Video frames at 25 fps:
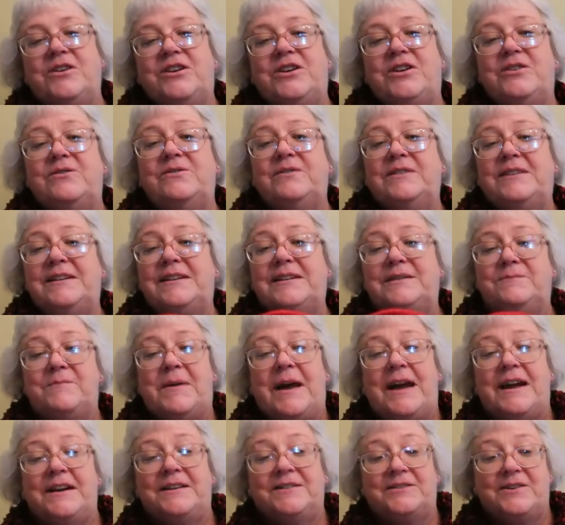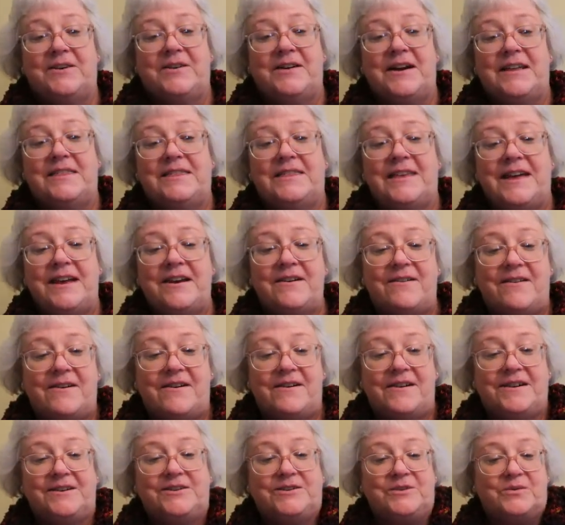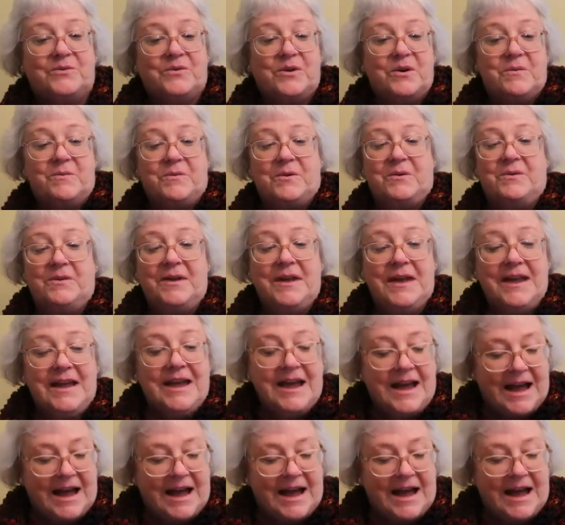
cute these bags are, and they are adorable.